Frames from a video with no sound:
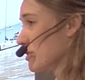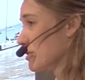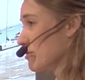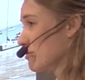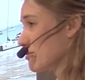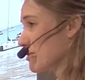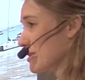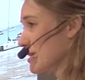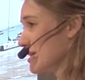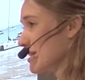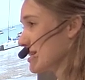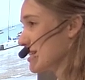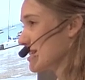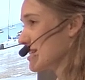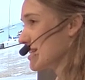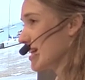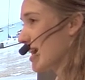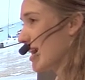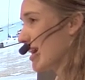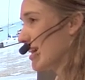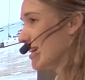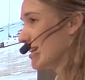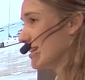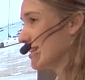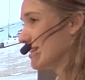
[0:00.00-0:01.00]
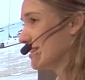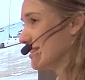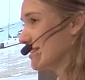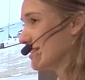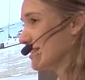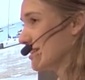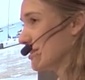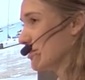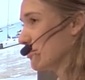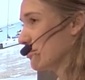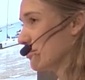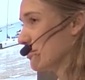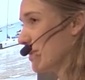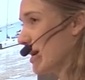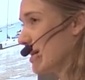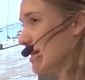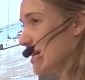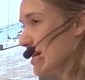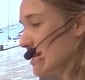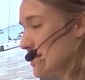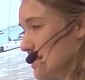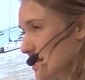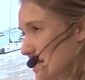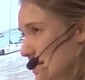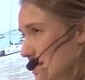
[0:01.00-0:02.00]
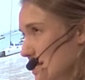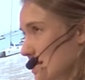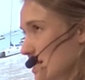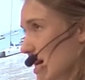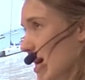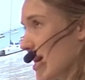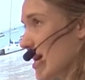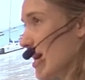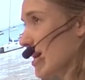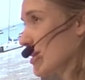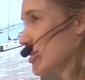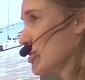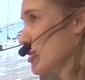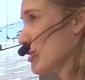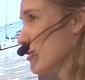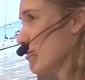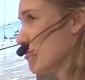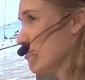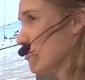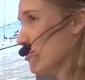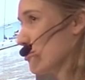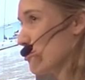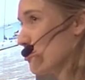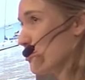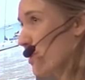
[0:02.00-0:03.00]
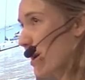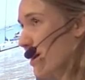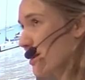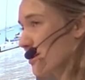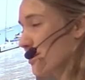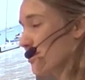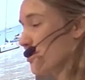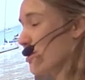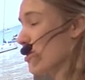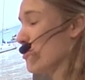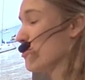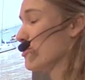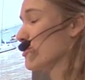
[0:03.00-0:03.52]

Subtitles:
to work for it, and I did. I actually flew back a